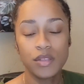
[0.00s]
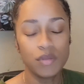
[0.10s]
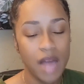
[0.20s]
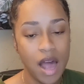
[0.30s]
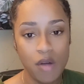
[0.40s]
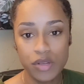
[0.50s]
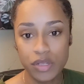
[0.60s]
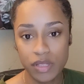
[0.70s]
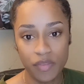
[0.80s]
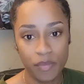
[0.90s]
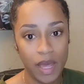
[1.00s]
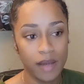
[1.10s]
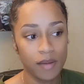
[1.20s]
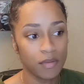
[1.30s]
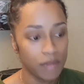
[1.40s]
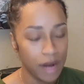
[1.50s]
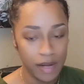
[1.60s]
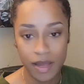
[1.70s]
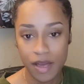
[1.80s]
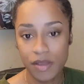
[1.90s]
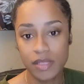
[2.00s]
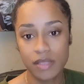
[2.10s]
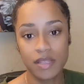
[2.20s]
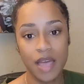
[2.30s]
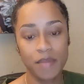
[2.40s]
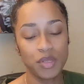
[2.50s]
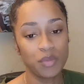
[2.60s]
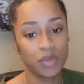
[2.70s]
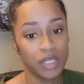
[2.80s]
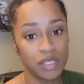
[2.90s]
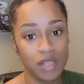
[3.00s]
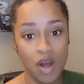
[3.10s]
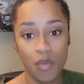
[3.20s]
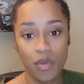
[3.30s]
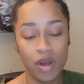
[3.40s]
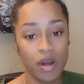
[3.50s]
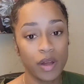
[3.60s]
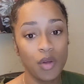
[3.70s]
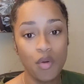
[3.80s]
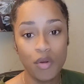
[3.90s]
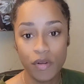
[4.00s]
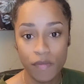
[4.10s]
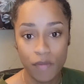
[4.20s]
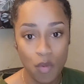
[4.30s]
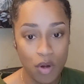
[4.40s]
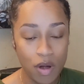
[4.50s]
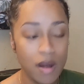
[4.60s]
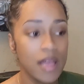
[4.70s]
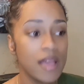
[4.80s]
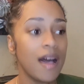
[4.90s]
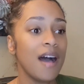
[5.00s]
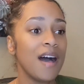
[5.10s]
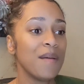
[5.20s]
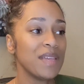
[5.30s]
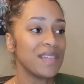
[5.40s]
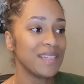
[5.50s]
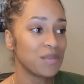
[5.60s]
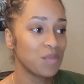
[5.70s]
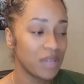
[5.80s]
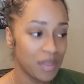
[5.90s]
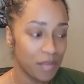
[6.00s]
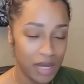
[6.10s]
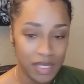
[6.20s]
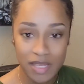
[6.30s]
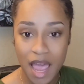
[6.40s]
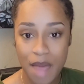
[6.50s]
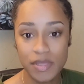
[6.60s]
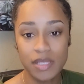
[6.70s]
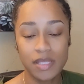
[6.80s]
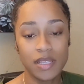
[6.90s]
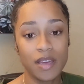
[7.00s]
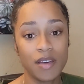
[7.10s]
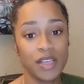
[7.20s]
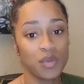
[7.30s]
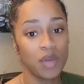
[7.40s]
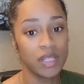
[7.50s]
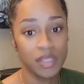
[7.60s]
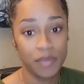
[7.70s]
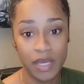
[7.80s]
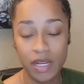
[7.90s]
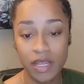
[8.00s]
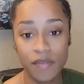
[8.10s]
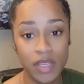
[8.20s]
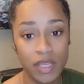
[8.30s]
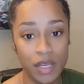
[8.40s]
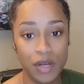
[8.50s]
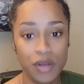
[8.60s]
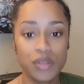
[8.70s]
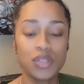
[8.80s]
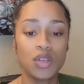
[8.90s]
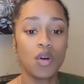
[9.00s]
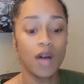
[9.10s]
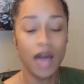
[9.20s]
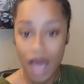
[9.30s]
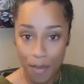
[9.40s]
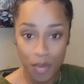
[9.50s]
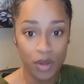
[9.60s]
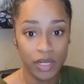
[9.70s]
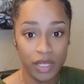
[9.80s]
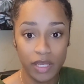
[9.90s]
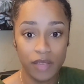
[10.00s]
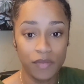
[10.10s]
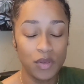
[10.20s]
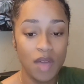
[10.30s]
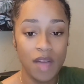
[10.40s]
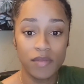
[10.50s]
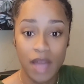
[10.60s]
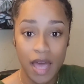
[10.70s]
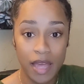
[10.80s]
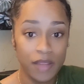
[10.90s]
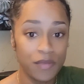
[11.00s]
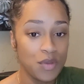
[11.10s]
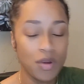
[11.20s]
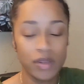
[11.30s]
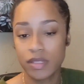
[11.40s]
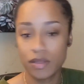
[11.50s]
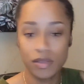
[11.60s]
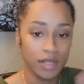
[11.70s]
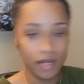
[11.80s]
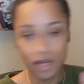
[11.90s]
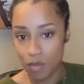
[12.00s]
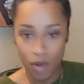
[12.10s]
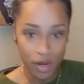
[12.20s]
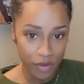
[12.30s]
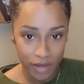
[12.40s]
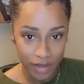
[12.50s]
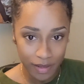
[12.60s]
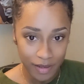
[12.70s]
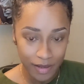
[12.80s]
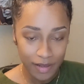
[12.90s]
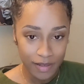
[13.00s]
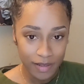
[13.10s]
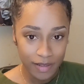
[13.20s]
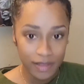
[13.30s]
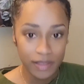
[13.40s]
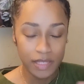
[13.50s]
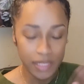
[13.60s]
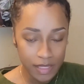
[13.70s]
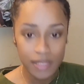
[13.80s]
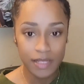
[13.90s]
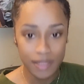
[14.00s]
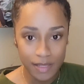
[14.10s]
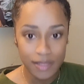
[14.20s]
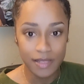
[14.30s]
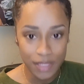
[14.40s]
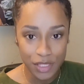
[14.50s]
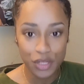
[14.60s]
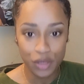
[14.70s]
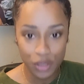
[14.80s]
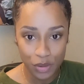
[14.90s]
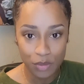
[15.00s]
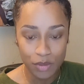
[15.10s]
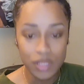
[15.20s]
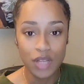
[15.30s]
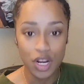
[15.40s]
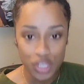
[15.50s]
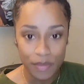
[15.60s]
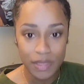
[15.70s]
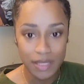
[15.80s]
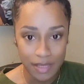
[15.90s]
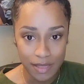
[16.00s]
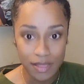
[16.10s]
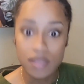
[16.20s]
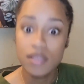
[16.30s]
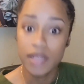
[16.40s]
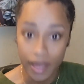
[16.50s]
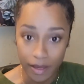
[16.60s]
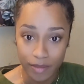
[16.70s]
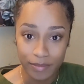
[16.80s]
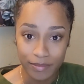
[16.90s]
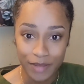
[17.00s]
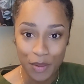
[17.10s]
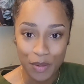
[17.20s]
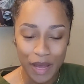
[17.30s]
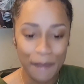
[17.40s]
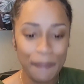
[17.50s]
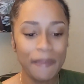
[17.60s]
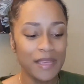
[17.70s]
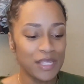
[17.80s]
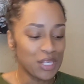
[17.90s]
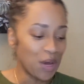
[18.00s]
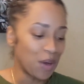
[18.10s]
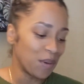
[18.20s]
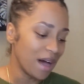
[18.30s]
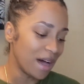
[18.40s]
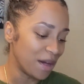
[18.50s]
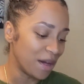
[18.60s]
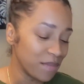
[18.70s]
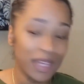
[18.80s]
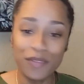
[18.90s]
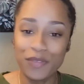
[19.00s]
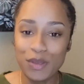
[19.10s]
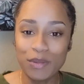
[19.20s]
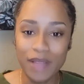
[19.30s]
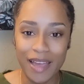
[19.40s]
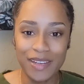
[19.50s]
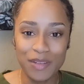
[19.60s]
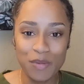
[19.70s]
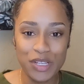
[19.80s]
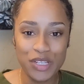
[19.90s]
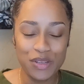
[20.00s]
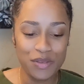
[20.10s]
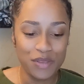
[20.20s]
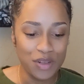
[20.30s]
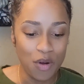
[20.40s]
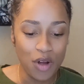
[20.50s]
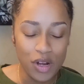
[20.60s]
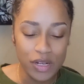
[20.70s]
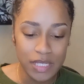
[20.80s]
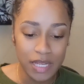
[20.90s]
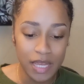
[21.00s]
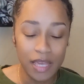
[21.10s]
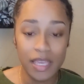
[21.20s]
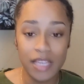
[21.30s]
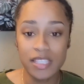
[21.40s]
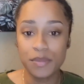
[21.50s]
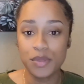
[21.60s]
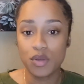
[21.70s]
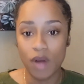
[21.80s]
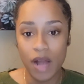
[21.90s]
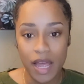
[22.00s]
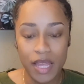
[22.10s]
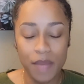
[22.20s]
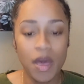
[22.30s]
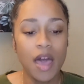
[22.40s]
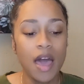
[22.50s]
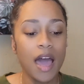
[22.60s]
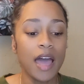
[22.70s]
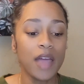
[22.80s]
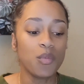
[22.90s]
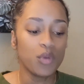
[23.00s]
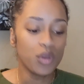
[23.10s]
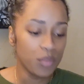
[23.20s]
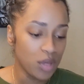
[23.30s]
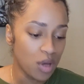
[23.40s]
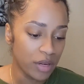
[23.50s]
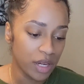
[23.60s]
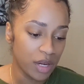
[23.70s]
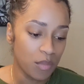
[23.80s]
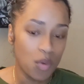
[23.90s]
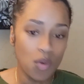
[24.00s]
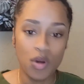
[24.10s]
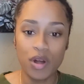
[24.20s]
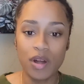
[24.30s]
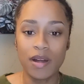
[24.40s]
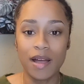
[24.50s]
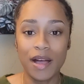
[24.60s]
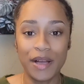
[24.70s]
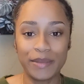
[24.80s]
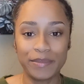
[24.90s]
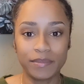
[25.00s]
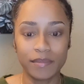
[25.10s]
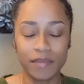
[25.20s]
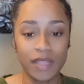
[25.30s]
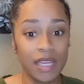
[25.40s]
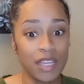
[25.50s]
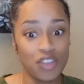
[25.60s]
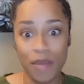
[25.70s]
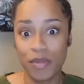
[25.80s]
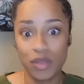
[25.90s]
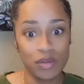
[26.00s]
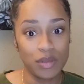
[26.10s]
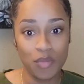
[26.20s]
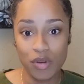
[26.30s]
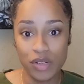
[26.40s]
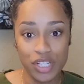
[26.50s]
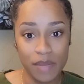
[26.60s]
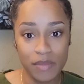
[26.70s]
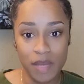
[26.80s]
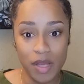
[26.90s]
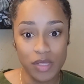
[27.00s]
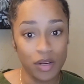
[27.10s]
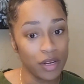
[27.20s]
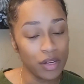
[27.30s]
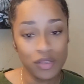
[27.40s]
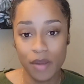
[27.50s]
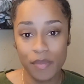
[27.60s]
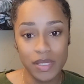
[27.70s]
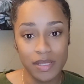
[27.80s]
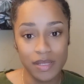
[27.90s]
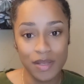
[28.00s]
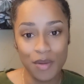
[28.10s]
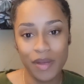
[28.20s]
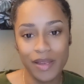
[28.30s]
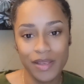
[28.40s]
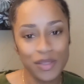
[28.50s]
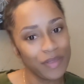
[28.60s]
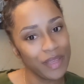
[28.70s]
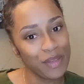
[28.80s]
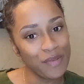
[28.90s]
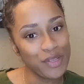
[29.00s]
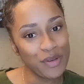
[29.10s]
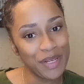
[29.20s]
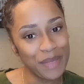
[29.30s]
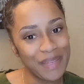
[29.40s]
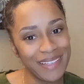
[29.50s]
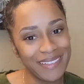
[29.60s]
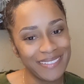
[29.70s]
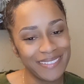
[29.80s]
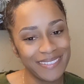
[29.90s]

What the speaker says: Do not hold yourself back. Right now is the time to really start. We are in quarter 4. It is one of the best times to sell, as well as the beginning of the year. So hop on it. If you have not, if you are still sitting there wondering, this is your cue to start your business today. Okay. So, if you liked what you heard today, again, subscribe. I will be on here more, dropping you some more gems about starting your scrub business. Okay. So thank you for joining me.